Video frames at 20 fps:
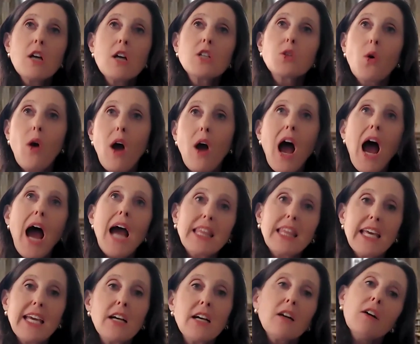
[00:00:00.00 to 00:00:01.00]
So I
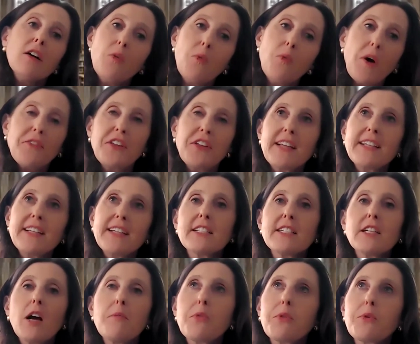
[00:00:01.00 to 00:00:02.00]
think one thing that
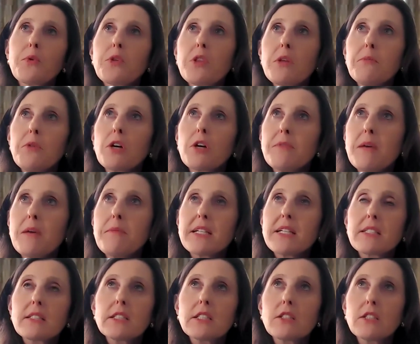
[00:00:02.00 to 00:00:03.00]
doesn't come through in the book maybe
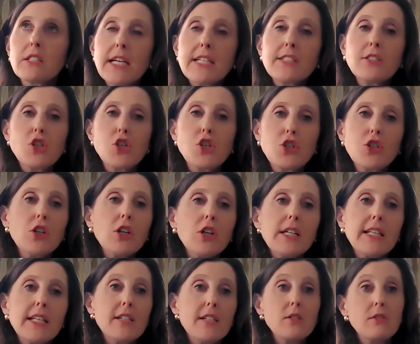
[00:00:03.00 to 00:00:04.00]
as clearly as it
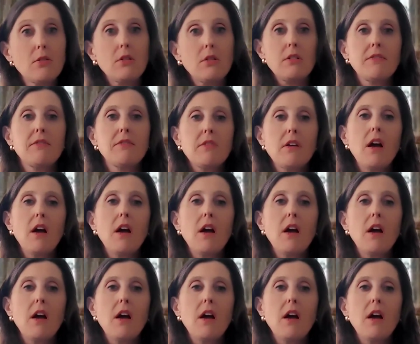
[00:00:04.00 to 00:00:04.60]
should is sort of